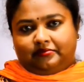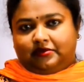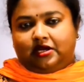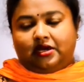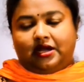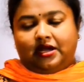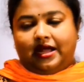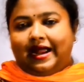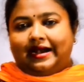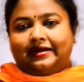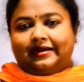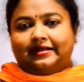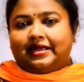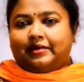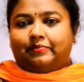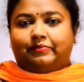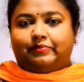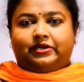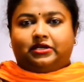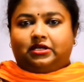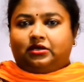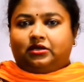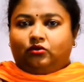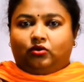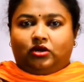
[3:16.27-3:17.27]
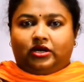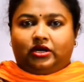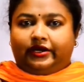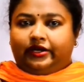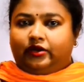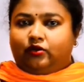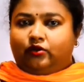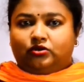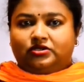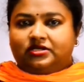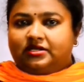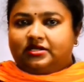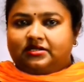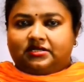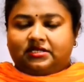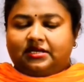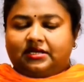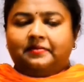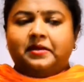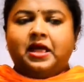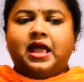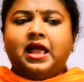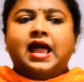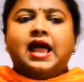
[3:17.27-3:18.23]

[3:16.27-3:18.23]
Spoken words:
at that particular ecosystem,